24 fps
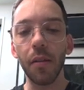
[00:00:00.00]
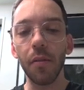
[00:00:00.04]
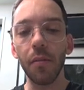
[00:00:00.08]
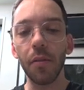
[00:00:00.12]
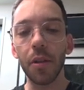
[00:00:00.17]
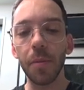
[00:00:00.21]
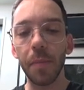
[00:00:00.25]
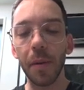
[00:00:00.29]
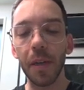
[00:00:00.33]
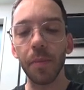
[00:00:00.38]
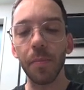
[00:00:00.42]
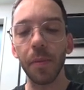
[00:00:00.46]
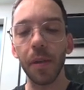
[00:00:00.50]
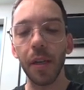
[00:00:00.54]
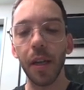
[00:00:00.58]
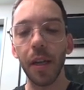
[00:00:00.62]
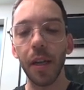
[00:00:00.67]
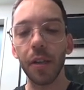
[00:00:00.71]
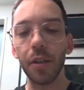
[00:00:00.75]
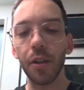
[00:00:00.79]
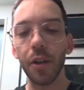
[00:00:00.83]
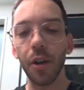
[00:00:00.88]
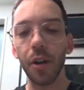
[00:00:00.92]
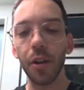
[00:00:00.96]
specimen
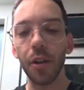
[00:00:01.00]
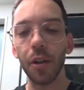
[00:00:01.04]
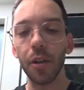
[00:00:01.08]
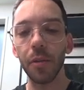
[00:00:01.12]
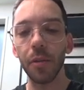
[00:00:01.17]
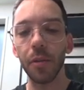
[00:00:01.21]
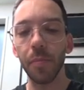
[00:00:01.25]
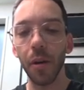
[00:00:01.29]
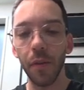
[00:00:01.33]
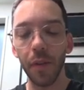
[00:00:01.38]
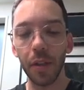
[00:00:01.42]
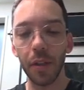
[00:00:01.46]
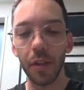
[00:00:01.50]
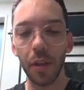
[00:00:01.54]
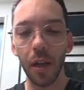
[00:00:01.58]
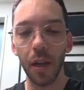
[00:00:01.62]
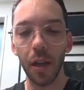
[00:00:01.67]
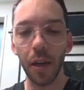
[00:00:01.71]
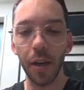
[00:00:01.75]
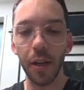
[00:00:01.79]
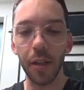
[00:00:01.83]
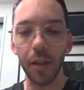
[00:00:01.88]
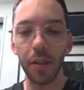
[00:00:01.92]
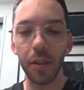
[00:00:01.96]
gets turned into perfect
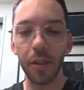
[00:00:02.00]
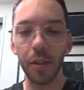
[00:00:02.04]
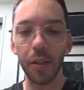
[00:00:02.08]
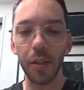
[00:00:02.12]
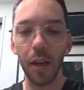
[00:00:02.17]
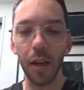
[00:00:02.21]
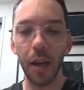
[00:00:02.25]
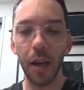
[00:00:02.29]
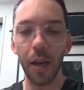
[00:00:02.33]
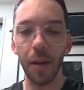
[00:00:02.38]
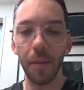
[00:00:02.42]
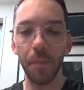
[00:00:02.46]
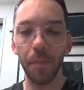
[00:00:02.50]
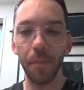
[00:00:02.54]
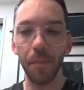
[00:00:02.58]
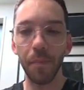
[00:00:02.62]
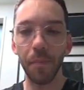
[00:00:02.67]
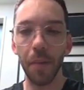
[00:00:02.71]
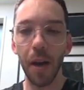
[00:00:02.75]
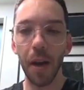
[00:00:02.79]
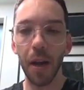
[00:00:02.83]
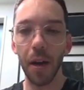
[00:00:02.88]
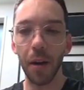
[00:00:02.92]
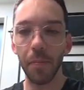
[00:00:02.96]
slides
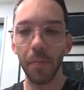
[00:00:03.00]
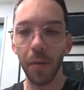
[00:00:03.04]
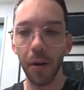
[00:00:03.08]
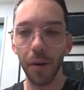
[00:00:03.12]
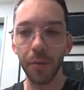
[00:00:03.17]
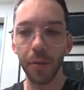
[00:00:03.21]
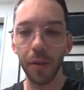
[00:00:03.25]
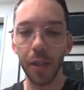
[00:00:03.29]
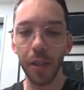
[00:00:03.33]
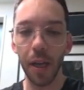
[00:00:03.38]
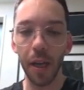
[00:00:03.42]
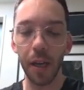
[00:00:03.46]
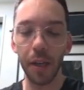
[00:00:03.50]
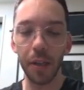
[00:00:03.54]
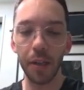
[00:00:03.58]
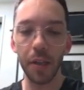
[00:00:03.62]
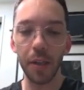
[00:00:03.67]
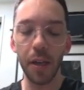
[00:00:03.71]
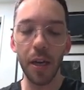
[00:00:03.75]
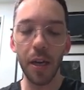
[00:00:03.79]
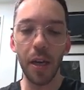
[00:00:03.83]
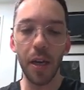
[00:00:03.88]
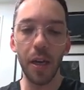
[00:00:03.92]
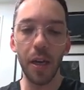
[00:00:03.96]
by our Mohs techs.